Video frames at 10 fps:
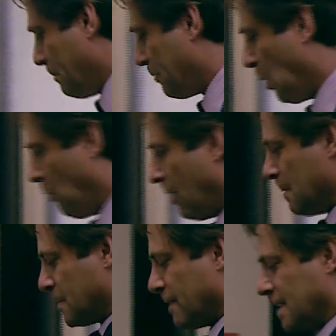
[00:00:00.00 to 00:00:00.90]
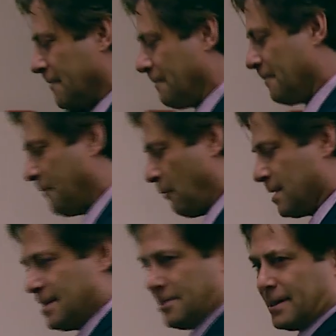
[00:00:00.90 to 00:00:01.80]
pro-arms race
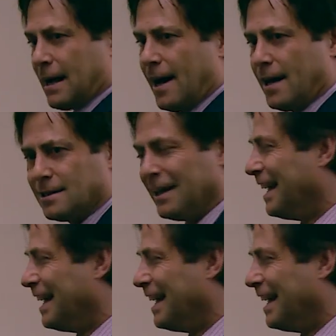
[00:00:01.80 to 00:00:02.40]
forces are guys.